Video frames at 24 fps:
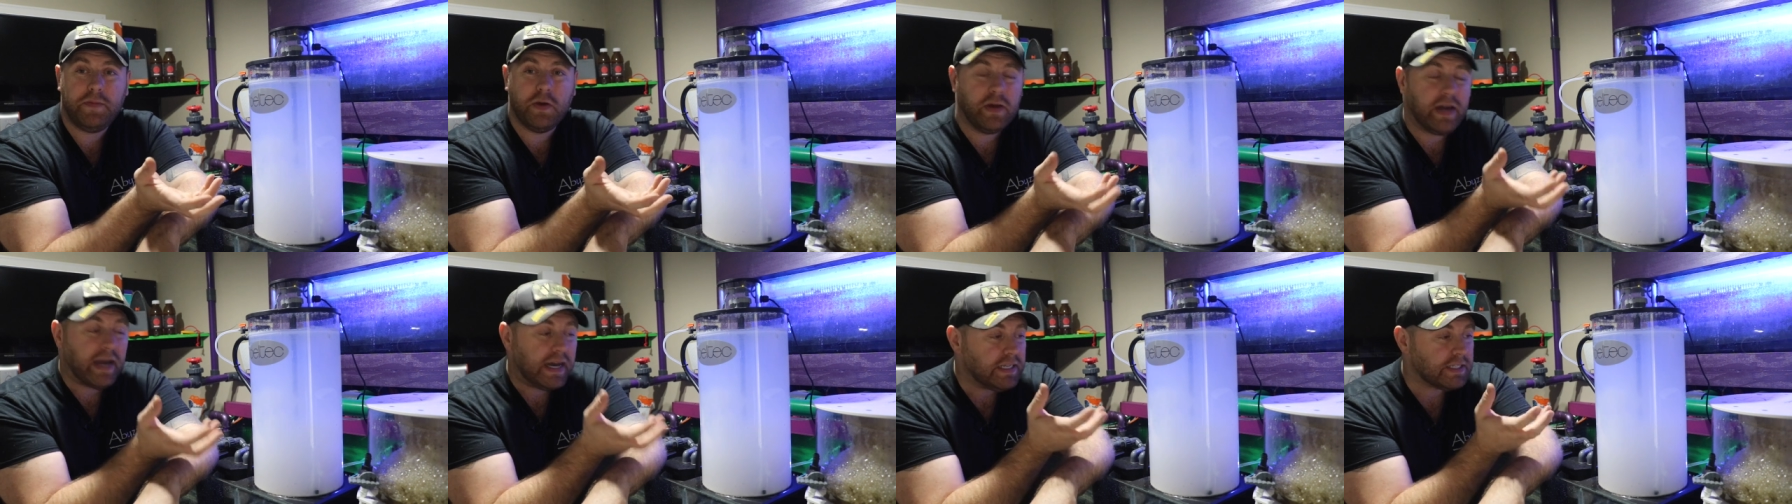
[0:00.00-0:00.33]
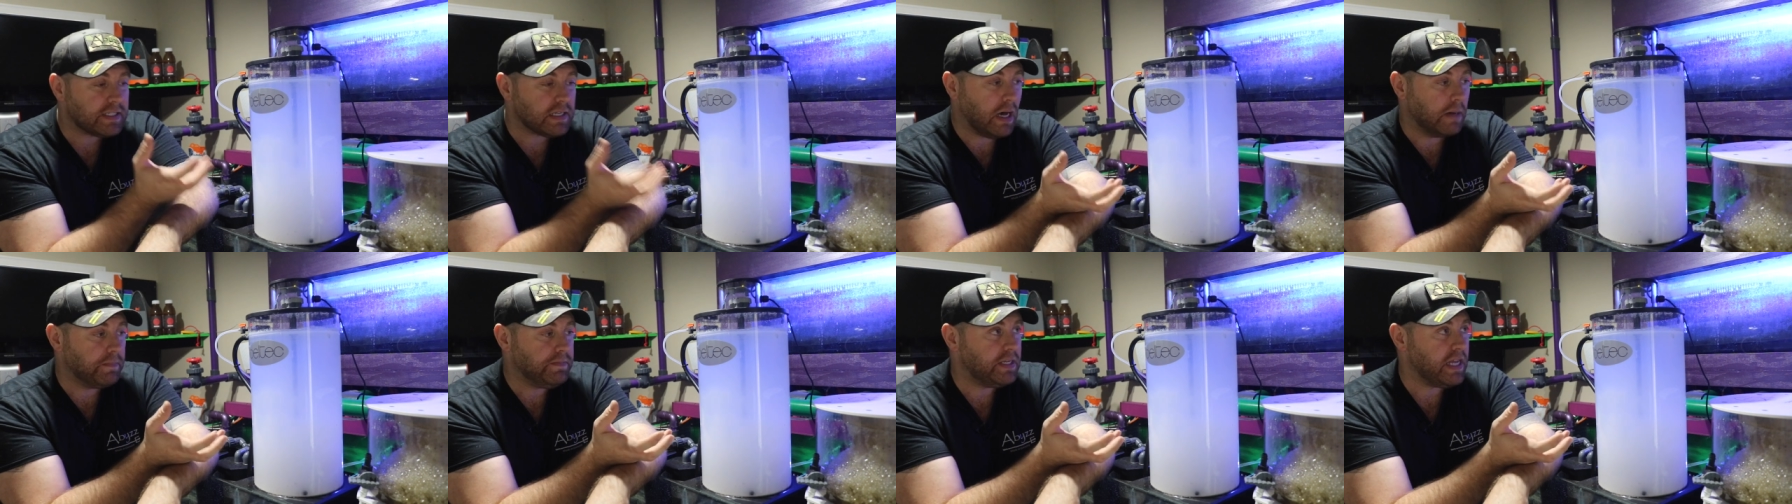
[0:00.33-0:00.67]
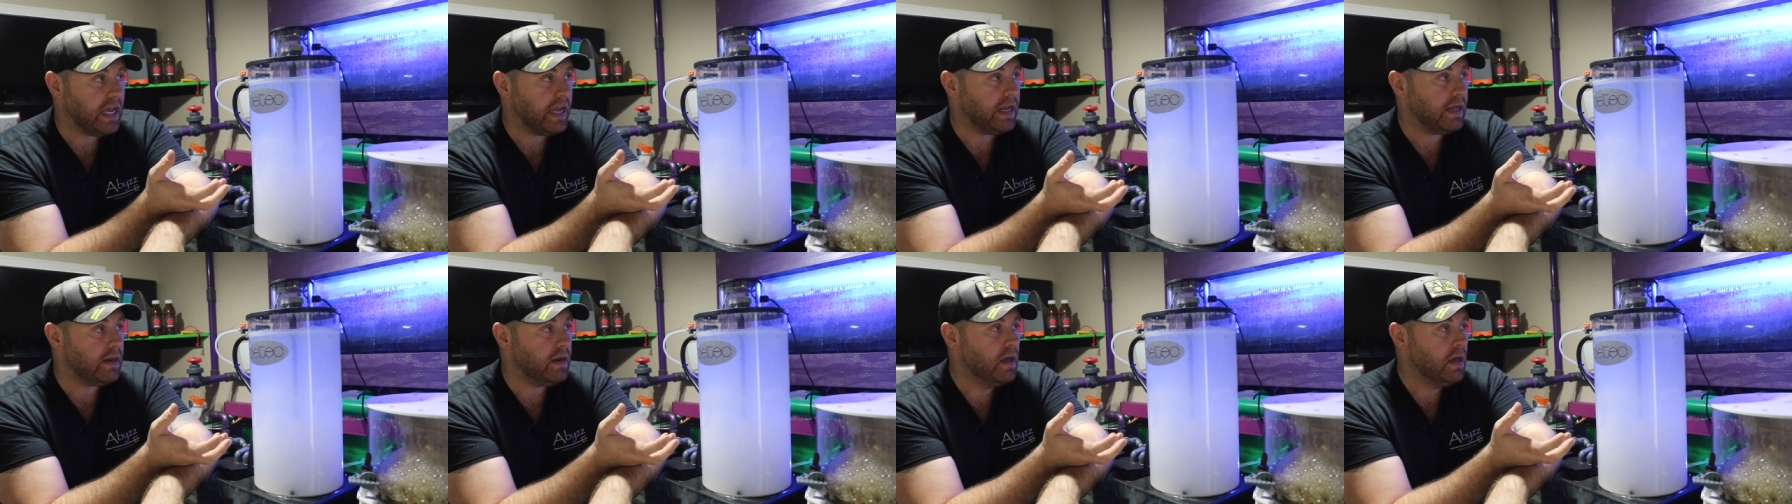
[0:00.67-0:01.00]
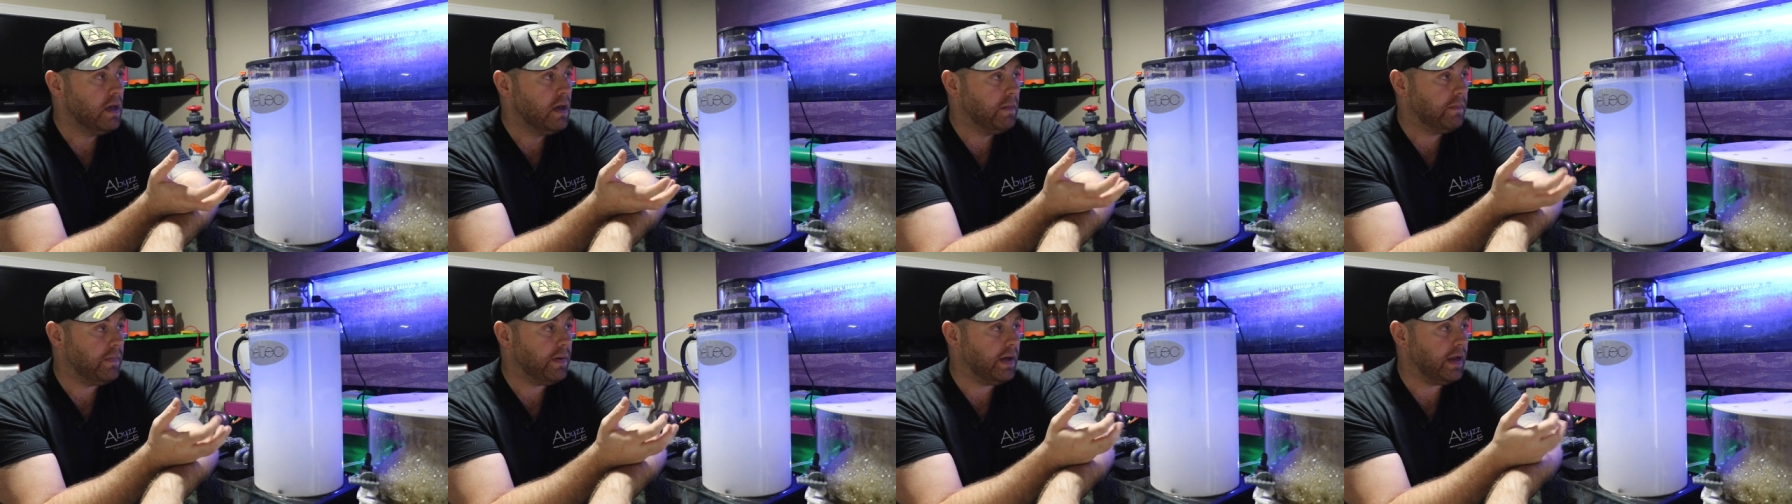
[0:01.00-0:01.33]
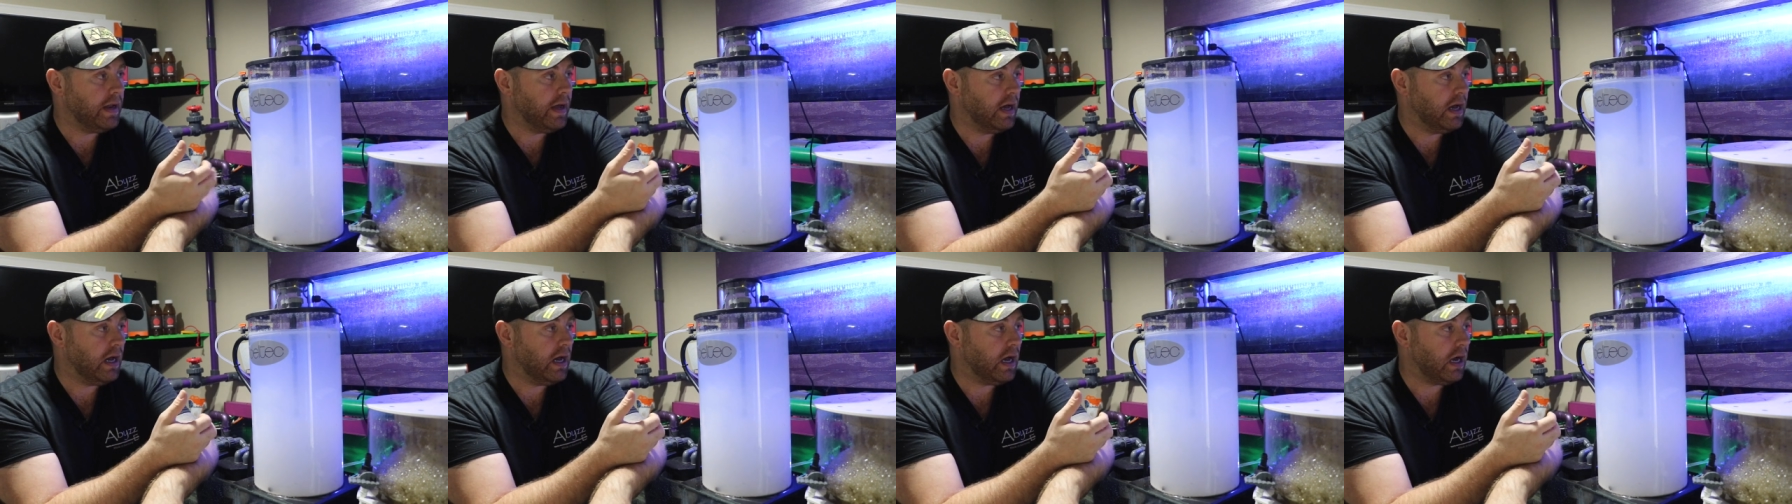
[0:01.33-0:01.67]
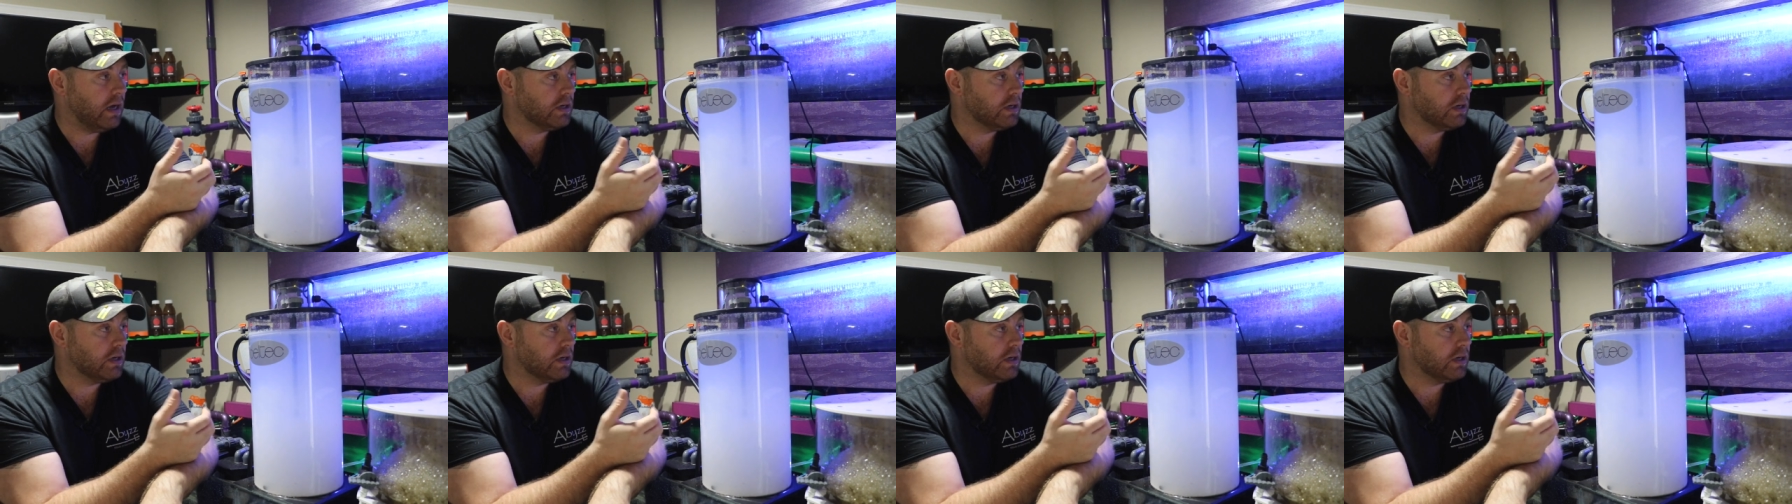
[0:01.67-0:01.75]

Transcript: you guys updated. But uh,